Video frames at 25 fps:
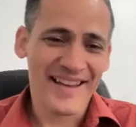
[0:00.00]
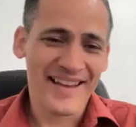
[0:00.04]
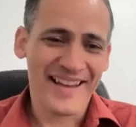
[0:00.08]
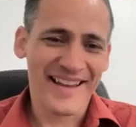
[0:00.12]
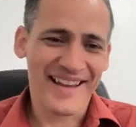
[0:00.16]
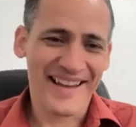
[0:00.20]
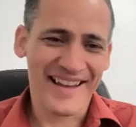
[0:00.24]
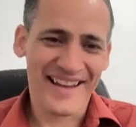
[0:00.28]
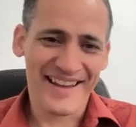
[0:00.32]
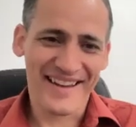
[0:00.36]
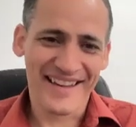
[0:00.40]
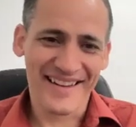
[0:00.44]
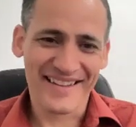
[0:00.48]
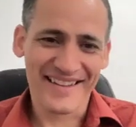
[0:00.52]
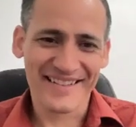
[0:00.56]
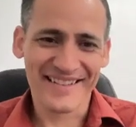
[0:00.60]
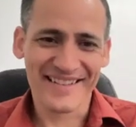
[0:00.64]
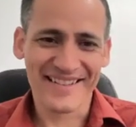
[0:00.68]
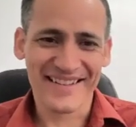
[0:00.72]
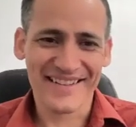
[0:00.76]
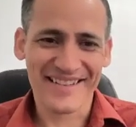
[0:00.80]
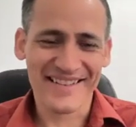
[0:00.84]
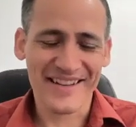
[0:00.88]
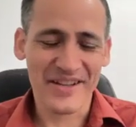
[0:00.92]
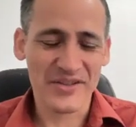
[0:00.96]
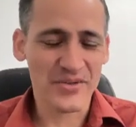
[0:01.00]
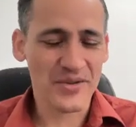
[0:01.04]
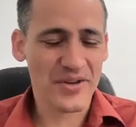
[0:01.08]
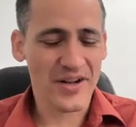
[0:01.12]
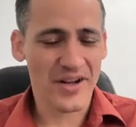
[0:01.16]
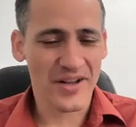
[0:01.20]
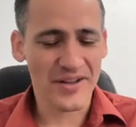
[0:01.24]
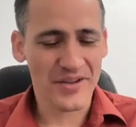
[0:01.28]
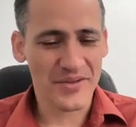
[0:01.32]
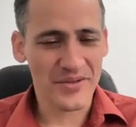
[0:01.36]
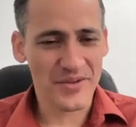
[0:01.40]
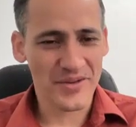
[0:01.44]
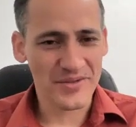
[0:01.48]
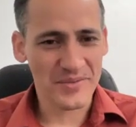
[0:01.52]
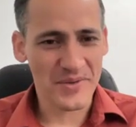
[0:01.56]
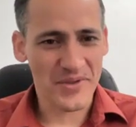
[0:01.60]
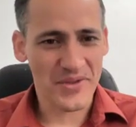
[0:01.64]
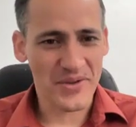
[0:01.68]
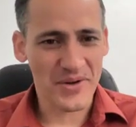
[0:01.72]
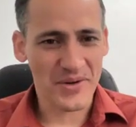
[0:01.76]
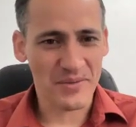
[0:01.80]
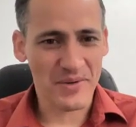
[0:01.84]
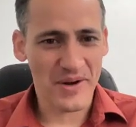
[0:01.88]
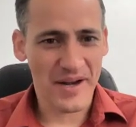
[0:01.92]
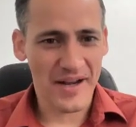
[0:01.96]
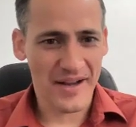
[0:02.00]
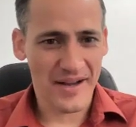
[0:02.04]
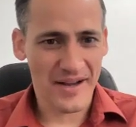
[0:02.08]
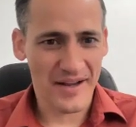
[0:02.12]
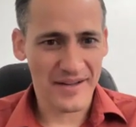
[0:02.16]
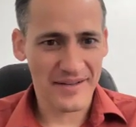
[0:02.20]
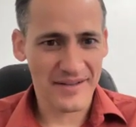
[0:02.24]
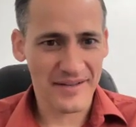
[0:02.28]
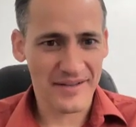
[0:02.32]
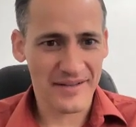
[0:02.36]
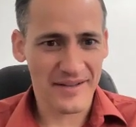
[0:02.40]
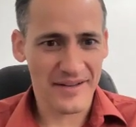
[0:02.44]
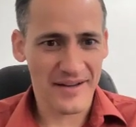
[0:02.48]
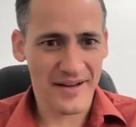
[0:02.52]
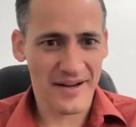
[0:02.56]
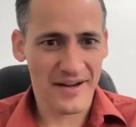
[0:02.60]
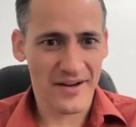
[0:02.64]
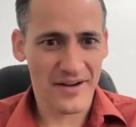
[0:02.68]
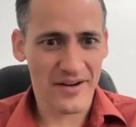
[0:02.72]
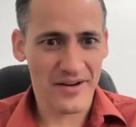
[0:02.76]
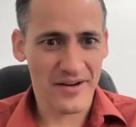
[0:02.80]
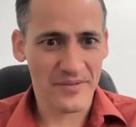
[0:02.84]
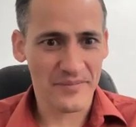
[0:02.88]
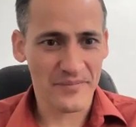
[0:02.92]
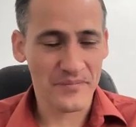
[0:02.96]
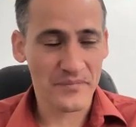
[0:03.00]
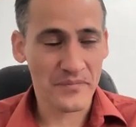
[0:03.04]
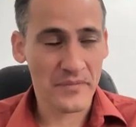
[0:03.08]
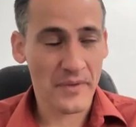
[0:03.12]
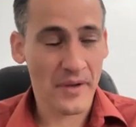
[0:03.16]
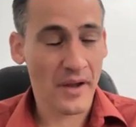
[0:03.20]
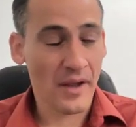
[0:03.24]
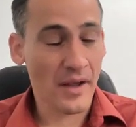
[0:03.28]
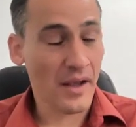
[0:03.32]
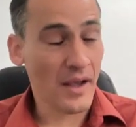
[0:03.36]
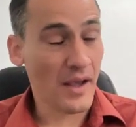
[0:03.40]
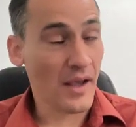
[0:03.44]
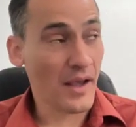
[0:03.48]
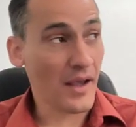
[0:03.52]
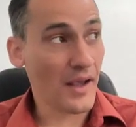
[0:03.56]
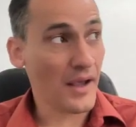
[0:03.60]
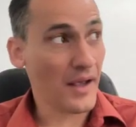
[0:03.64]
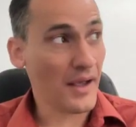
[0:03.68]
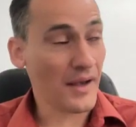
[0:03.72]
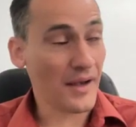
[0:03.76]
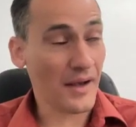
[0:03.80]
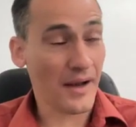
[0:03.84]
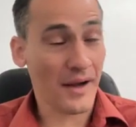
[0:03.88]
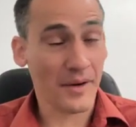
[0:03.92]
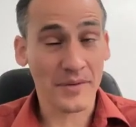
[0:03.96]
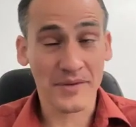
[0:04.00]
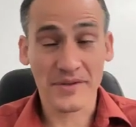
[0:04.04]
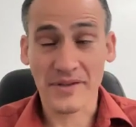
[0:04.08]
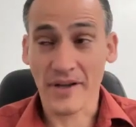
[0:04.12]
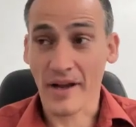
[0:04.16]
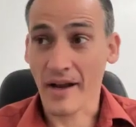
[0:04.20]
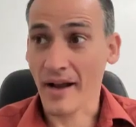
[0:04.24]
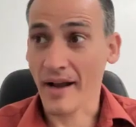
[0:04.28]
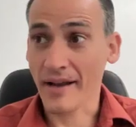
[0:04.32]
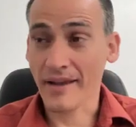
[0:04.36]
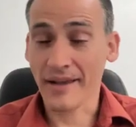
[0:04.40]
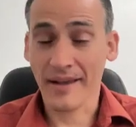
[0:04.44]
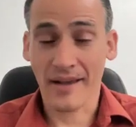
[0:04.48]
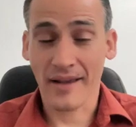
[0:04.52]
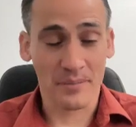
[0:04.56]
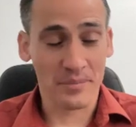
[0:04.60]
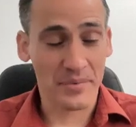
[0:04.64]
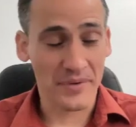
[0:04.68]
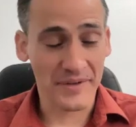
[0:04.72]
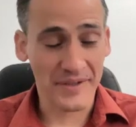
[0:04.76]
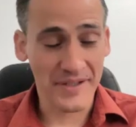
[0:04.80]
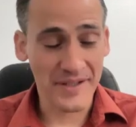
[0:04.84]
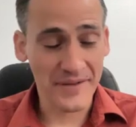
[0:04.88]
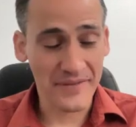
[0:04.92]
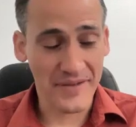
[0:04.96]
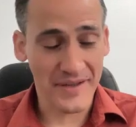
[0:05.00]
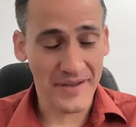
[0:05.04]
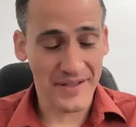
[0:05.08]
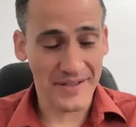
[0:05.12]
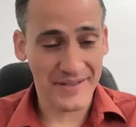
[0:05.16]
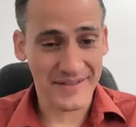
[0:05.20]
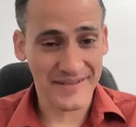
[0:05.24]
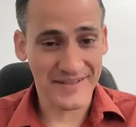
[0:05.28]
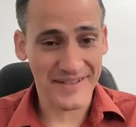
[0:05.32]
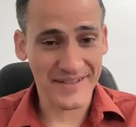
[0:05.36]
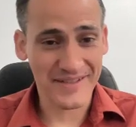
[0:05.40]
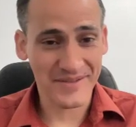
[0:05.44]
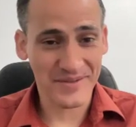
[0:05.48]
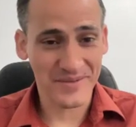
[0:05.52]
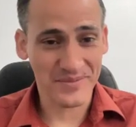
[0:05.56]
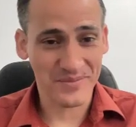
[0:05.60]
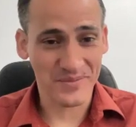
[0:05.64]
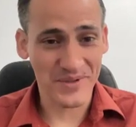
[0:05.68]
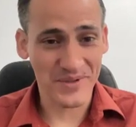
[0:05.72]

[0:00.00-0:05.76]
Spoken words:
And then you call on those with their right hand in the air. And I was like, I can't believe this. Is this